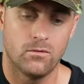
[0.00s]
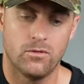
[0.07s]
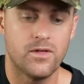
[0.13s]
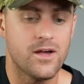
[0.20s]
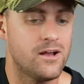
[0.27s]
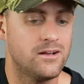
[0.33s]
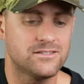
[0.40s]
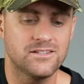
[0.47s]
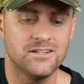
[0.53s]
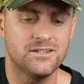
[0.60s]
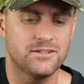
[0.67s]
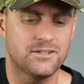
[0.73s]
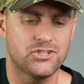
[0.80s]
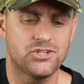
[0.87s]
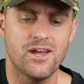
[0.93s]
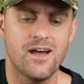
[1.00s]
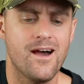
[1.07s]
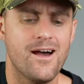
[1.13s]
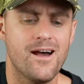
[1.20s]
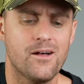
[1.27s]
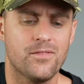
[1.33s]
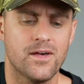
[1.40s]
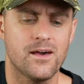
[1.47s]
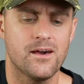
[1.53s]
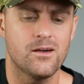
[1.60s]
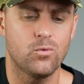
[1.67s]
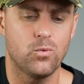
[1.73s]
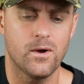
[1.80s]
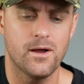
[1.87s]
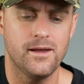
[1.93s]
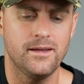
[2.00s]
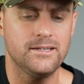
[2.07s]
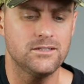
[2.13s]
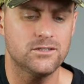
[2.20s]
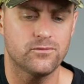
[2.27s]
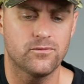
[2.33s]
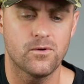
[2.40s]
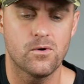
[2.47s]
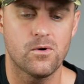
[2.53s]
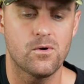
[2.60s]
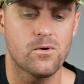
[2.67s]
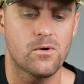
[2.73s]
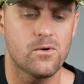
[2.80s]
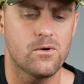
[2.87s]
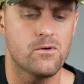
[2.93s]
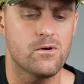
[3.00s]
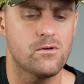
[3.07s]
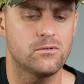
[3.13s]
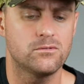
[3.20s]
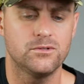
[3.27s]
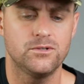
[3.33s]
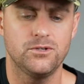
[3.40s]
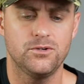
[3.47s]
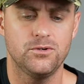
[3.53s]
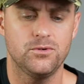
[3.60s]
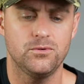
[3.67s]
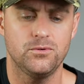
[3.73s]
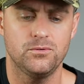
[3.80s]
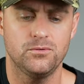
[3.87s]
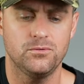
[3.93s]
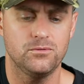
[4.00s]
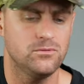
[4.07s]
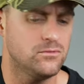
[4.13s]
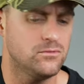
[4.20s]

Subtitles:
There's a chair that waits for you.